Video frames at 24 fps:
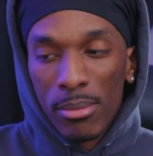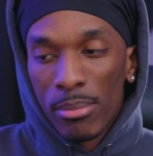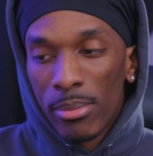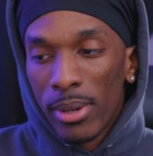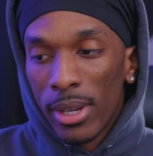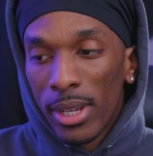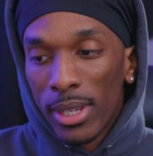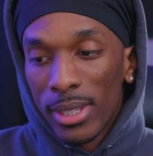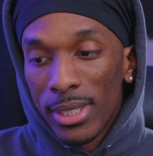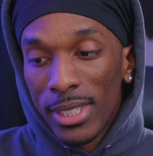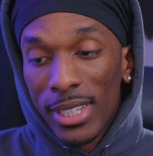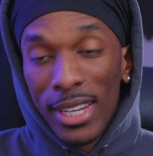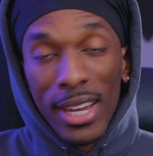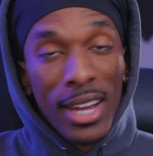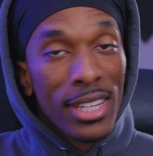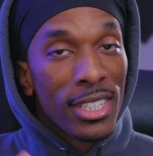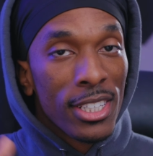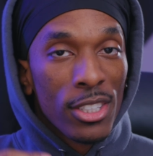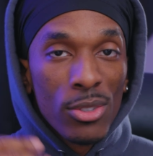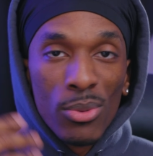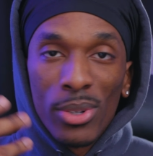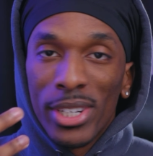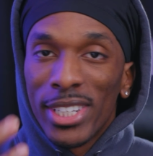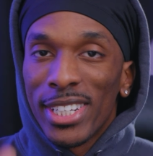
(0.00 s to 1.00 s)
But yeah, I
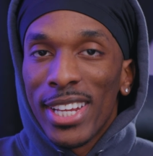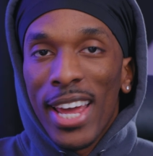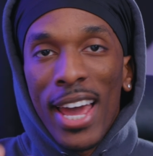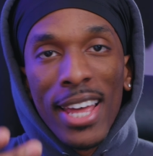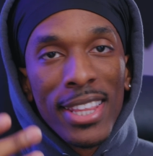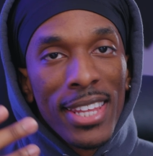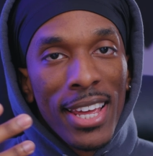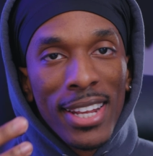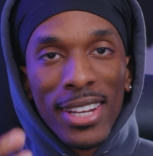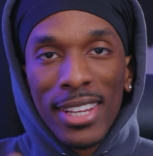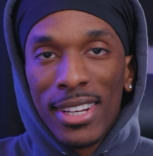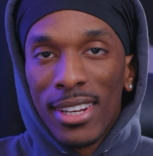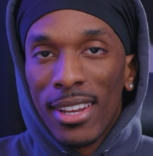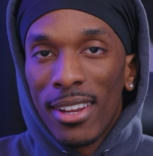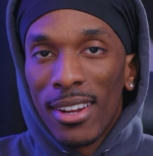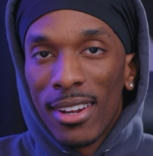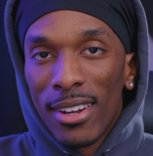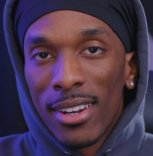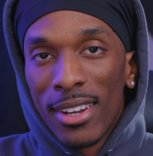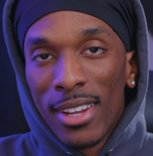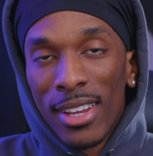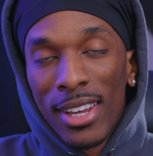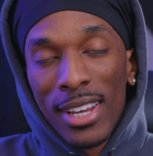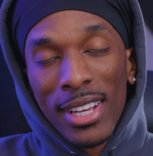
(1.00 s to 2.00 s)
just wanted to add that in
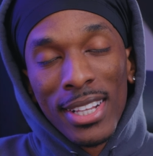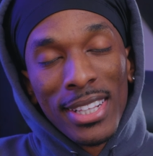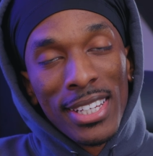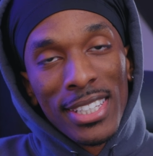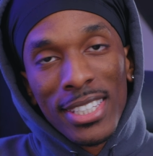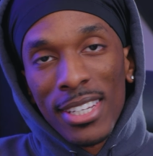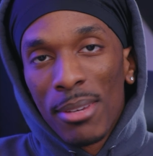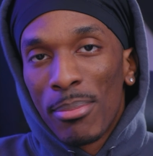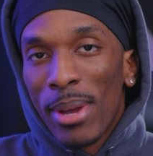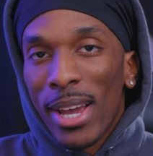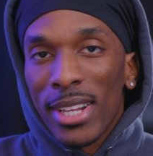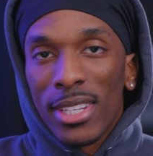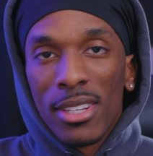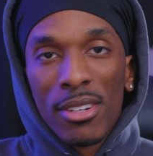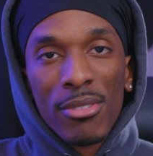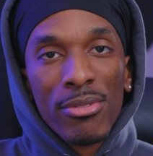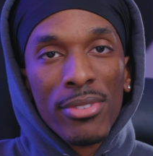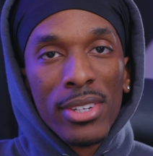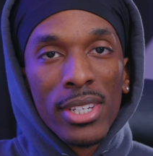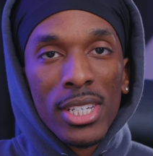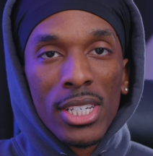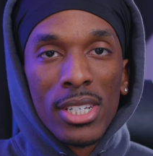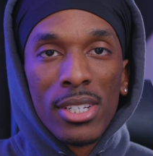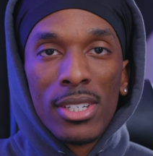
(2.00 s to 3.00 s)
there. Let's get back to the
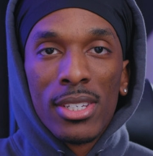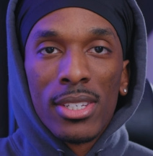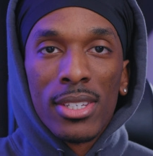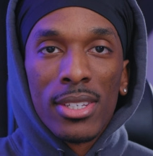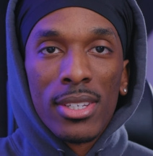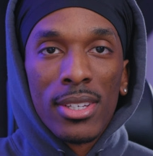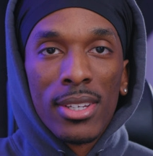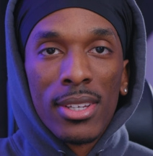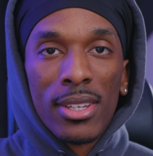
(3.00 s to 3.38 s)
features.